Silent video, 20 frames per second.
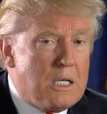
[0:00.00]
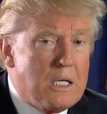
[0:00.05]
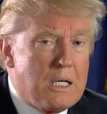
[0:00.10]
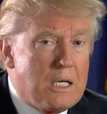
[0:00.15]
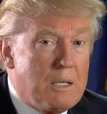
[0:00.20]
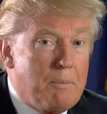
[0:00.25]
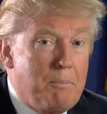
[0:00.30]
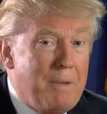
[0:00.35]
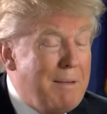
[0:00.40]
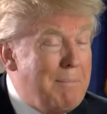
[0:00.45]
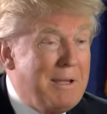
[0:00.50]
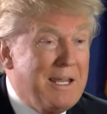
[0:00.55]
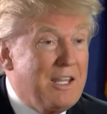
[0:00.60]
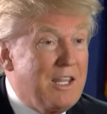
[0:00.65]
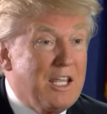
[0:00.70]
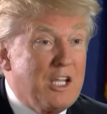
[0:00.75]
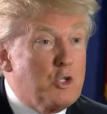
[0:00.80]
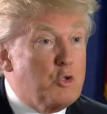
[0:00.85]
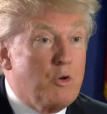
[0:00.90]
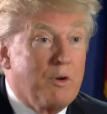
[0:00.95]
uh, maybe
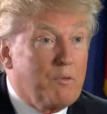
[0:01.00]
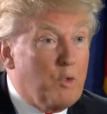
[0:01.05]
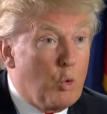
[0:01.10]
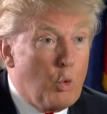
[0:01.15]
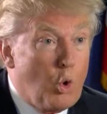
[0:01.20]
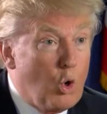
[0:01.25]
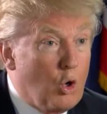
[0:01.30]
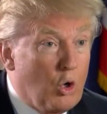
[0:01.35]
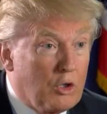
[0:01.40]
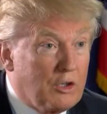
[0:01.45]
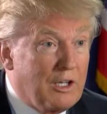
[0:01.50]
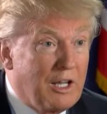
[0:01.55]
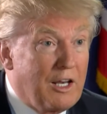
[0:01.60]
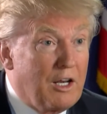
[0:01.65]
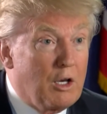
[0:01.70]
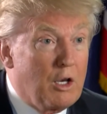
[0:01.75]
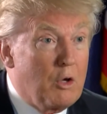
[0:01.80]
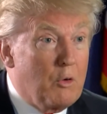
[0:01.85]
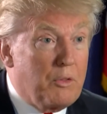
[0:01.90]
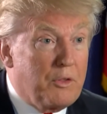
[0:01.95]
in the history of the world,
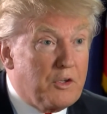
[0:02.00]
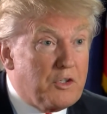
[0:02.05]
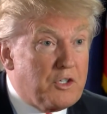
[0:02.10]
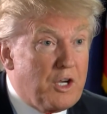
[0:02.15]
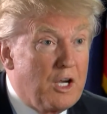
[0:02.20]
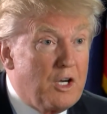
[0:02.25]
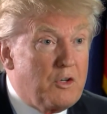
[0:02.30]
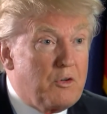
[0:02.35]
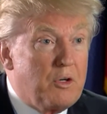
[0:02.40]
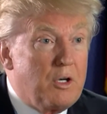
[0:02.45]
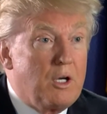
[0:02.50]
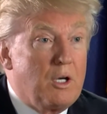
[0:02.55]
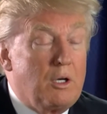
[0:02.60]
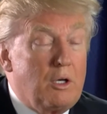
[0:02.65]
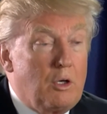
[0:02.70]
let alone this country.